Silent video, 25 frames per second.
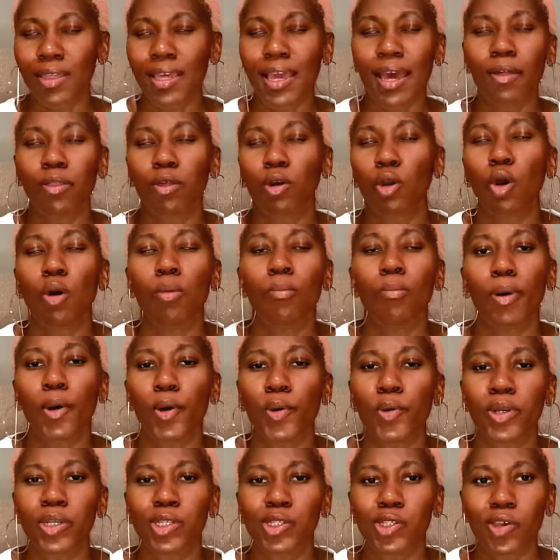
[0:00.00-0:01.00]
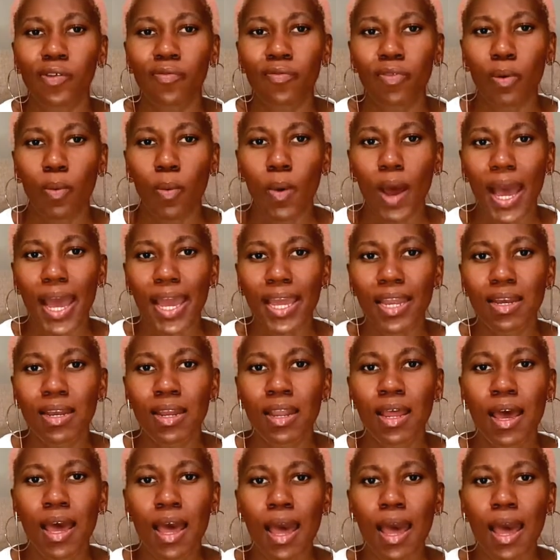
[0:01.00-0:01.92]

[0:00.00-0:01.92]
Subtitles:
the other components of the wine.